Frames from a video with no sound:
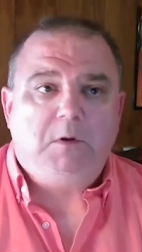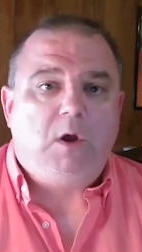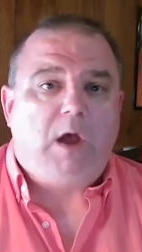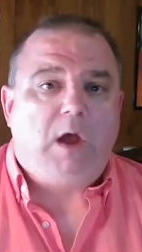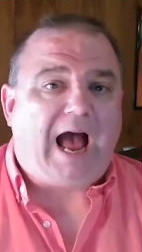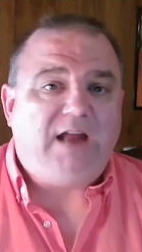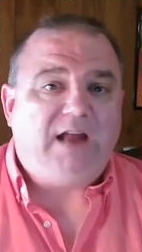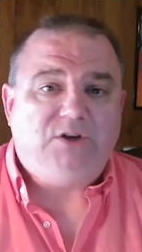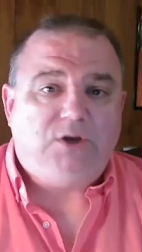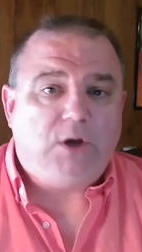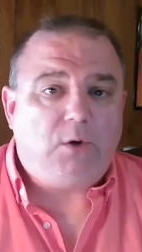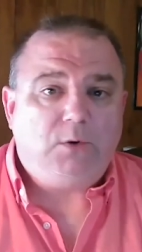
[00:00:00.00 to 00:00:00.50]

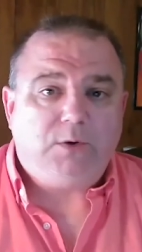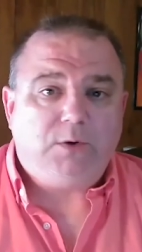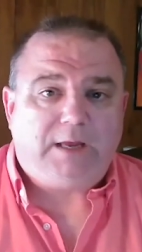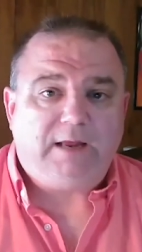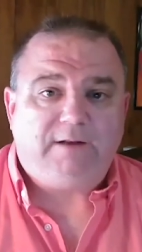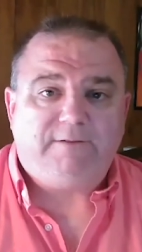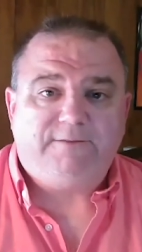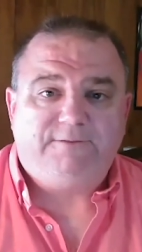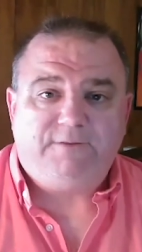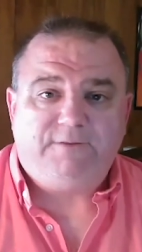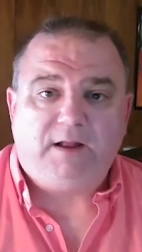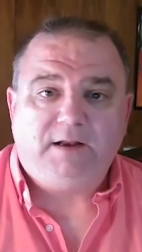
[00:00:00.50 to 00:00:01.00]
I don't
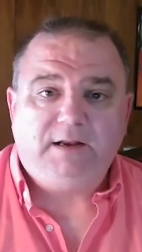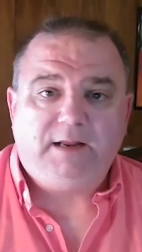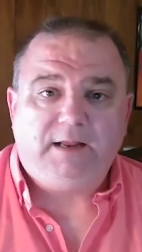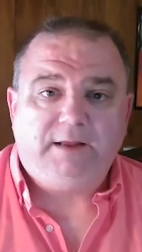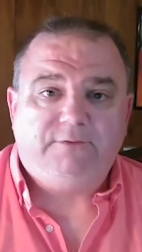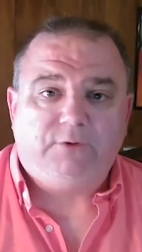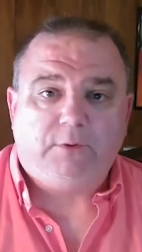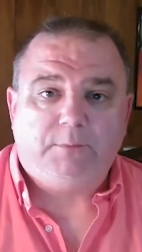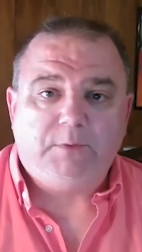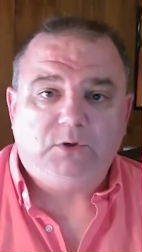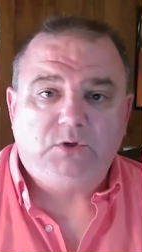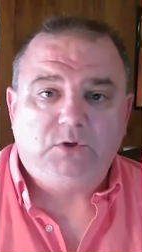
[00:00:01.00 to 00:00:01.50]
get funding
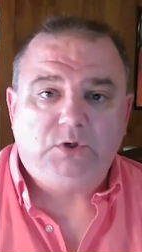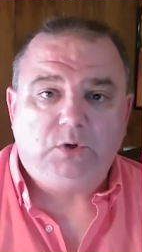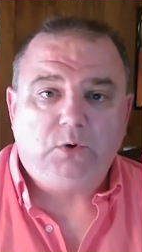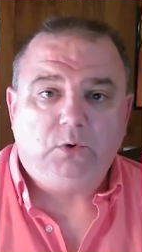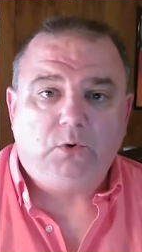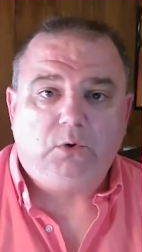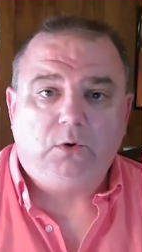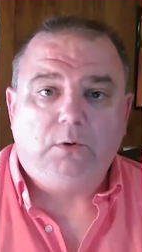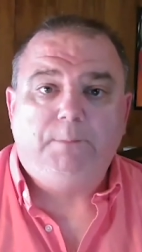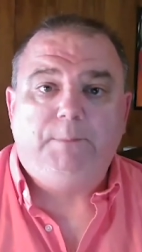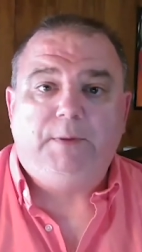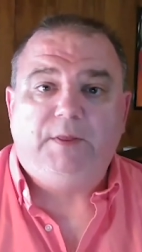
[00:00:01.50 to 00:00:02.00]
from the
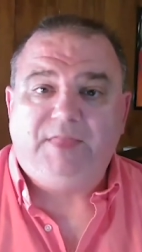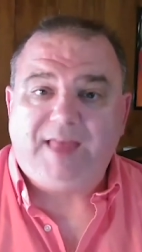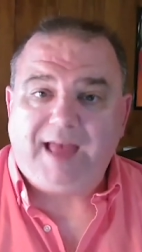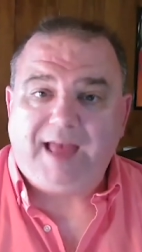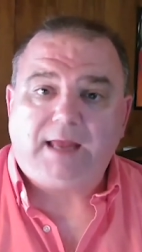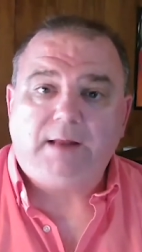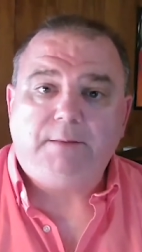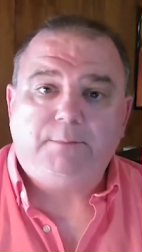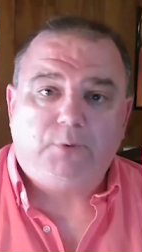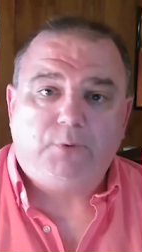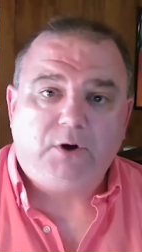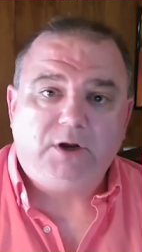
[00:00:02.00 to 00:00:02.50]
school, but that
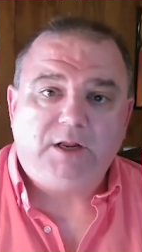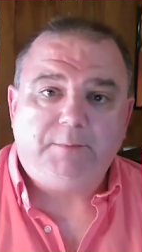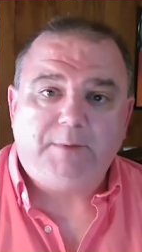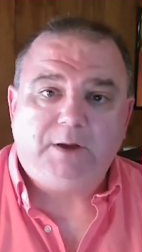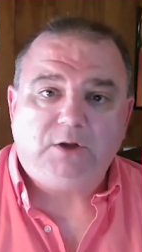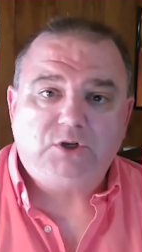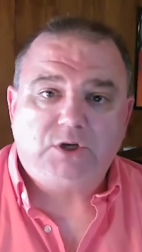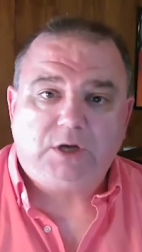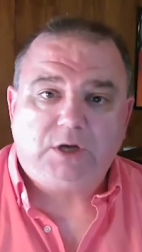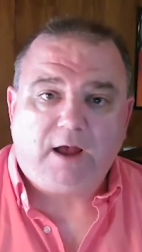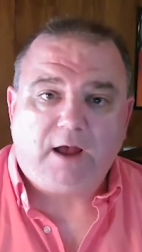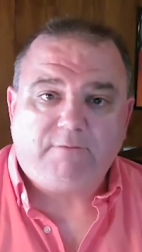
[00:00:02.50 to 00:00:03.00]
can pretty
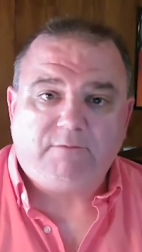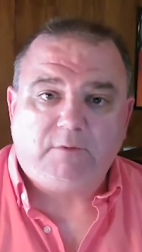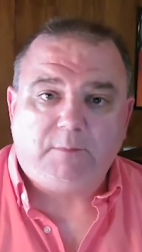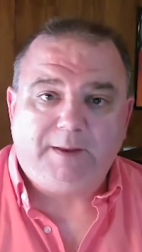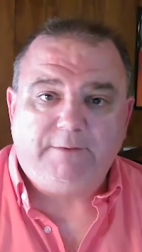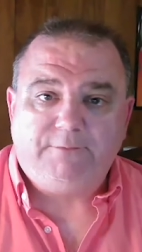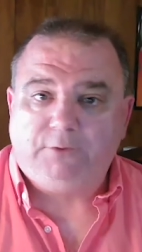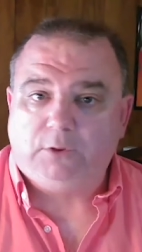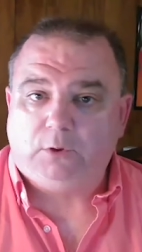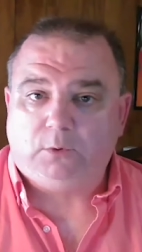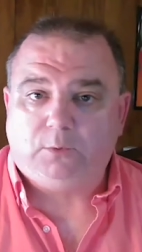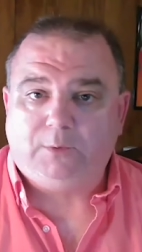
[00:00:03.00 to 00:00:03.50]
much cover
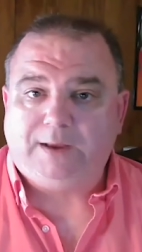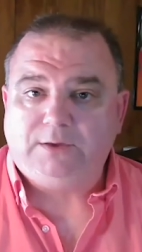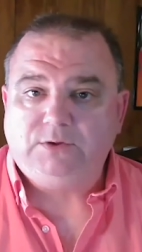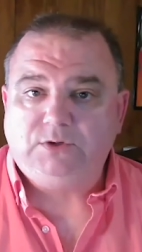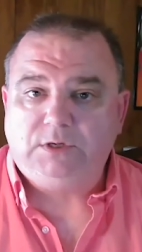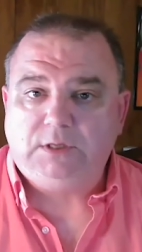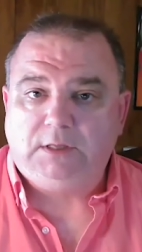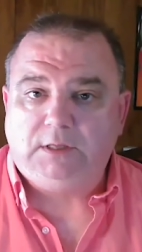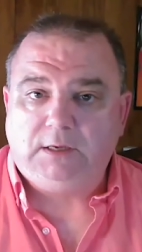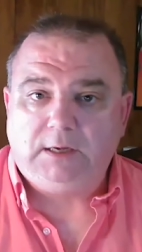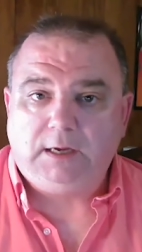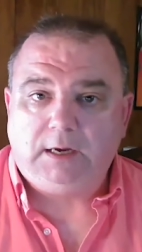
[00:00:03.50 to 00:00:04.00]
me for the
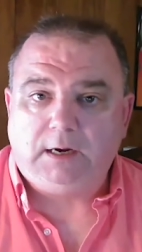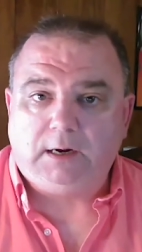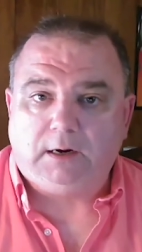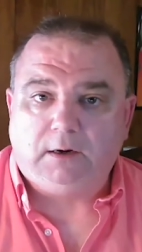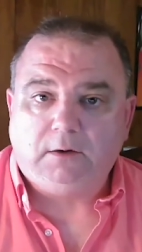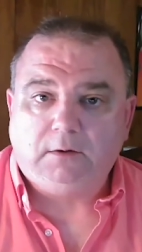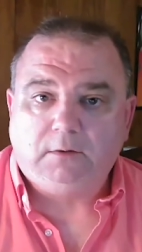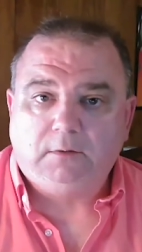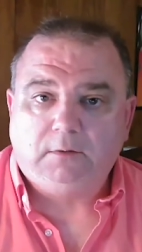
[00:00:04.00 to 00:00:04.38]
rest of the year.